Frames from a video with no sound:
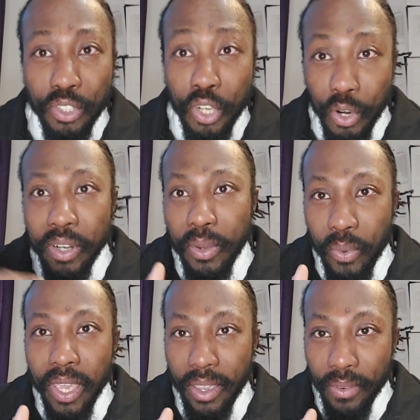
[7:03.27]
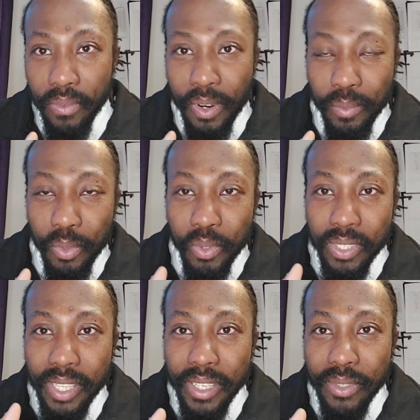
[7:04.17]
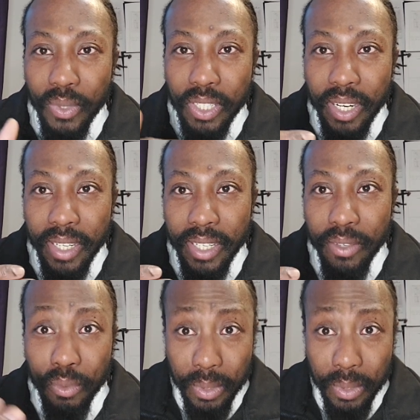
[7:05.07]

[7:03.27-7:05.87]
turn away from those things which are evil,